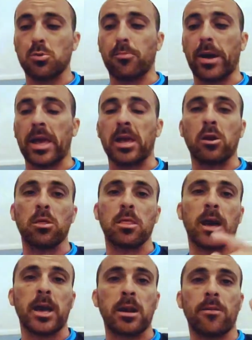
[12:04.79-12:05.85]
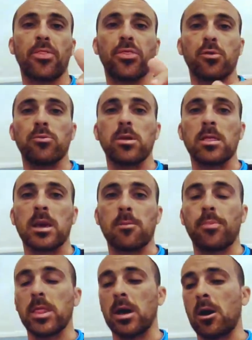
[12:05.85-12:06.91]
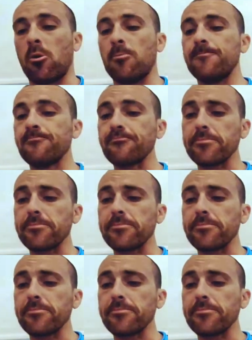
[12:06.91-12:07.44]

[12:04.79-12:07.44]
buy it online through the link below.